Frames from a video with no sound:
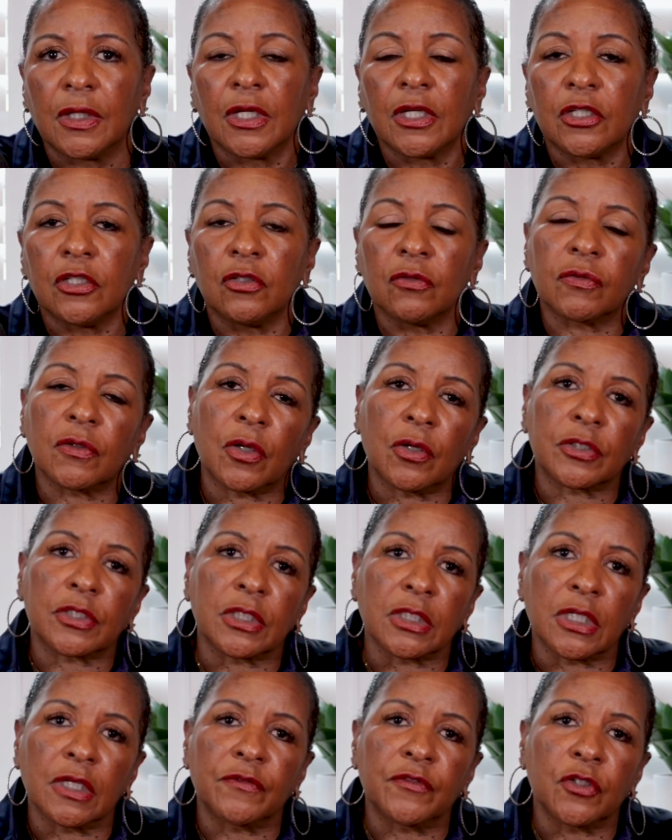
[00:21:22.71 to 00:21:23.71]
You've learned to
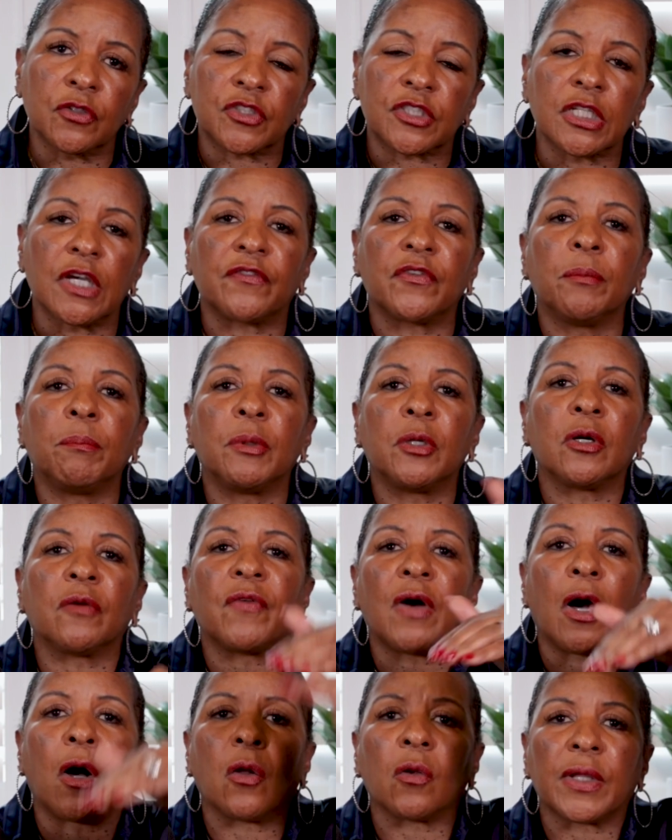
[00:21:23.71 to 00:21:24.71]
love yourself
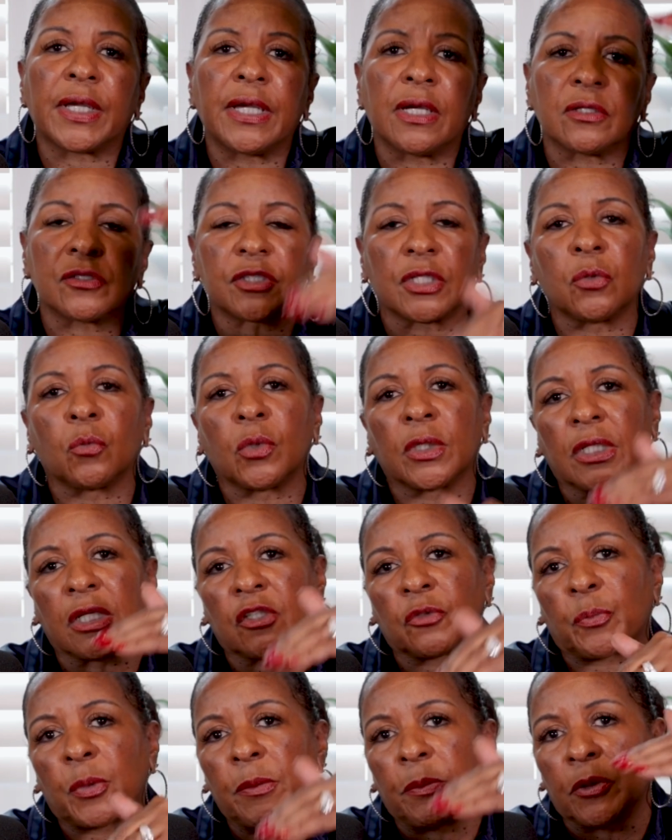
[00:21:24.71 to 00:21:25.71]
above all else and what
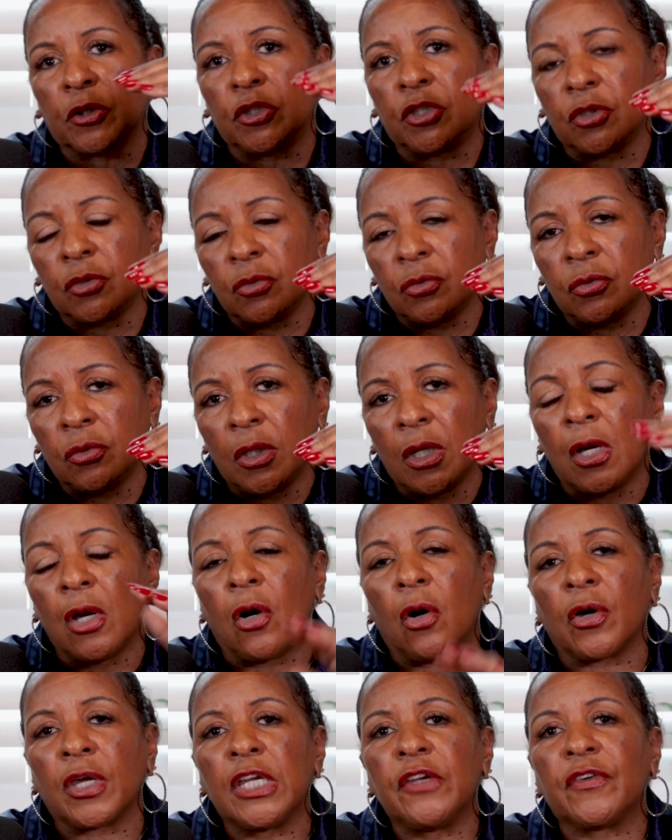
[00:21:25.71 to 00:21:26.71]
other people do
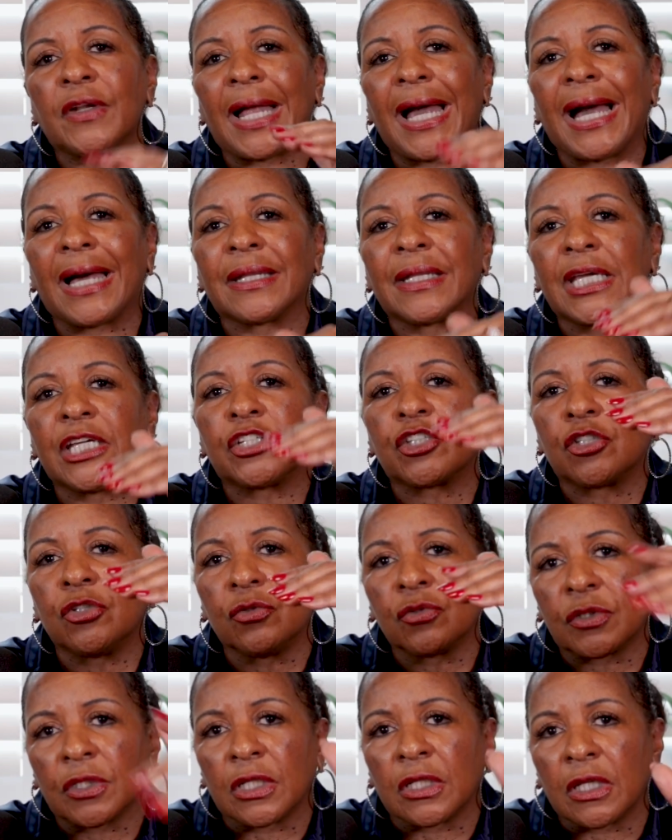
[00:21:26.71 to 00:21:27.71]
or even how they
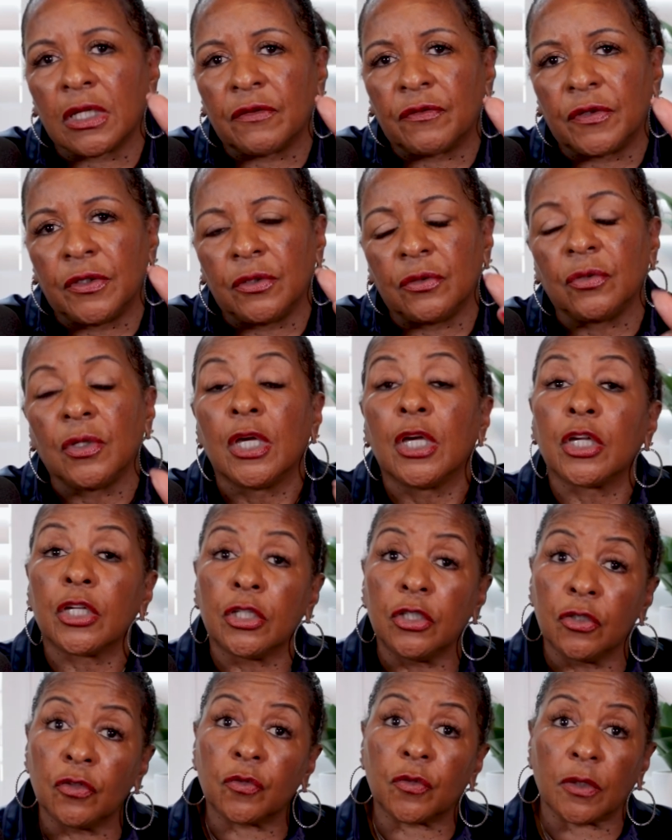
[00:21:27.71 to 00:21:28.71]
choose to love you.
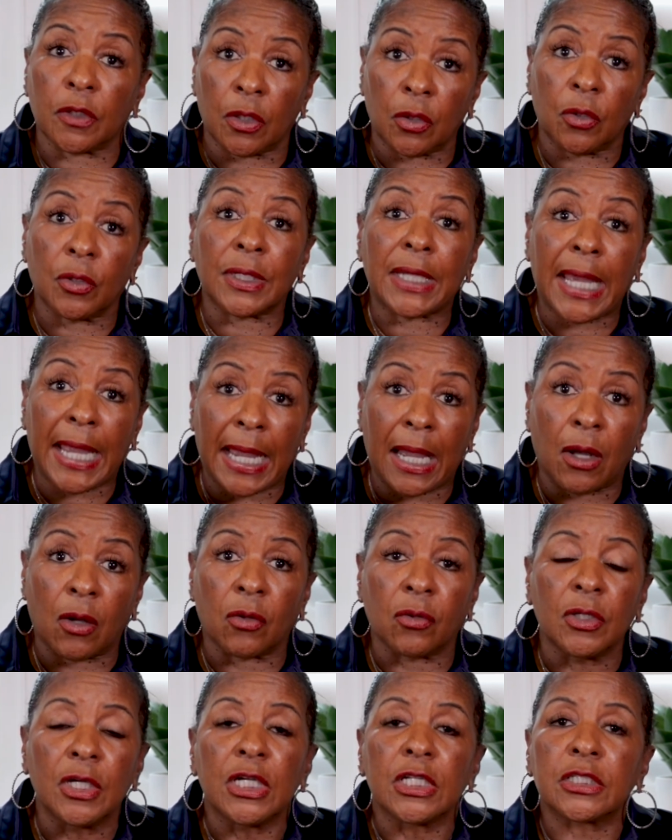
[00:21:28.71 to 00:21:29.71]
You've learned
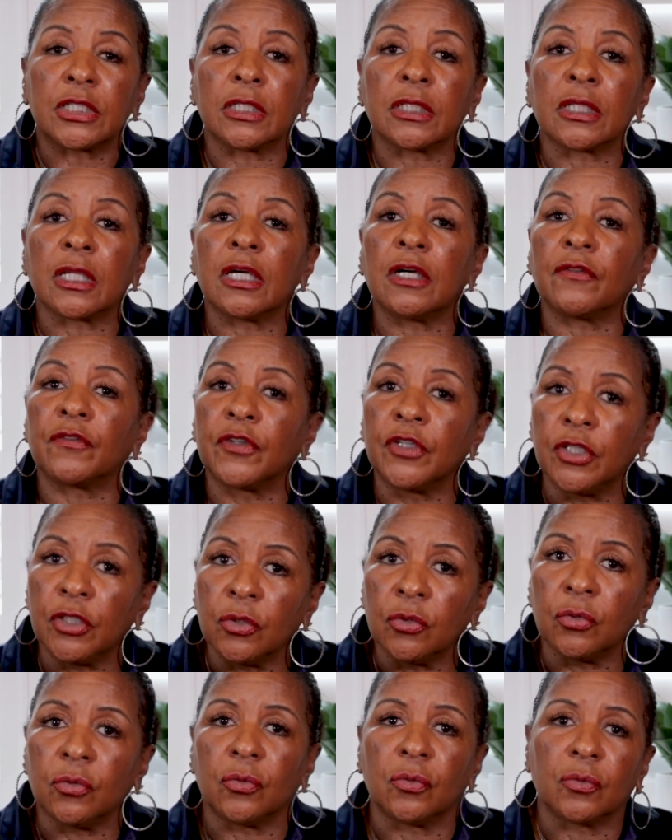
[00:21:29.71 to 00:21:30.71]
how to love
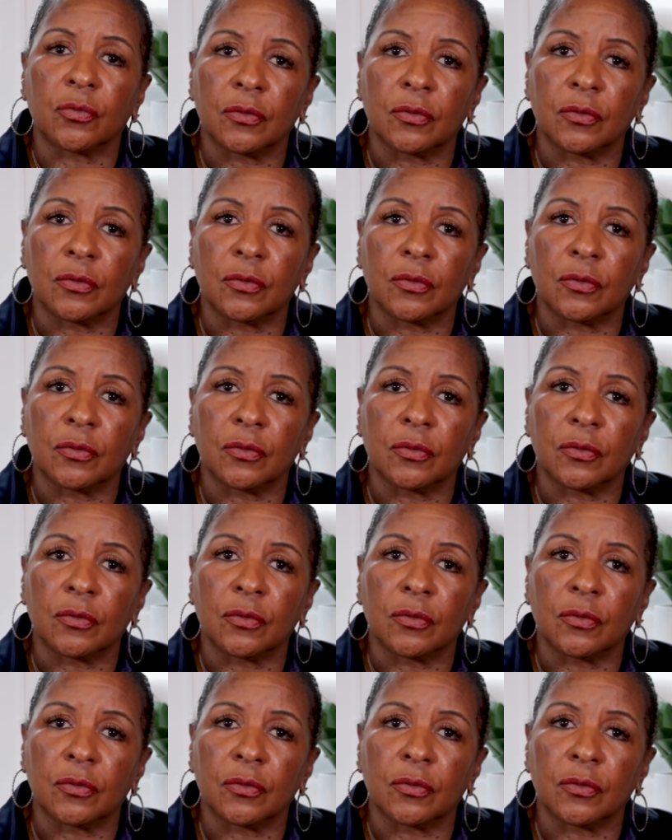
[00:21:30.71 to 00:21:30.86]
you.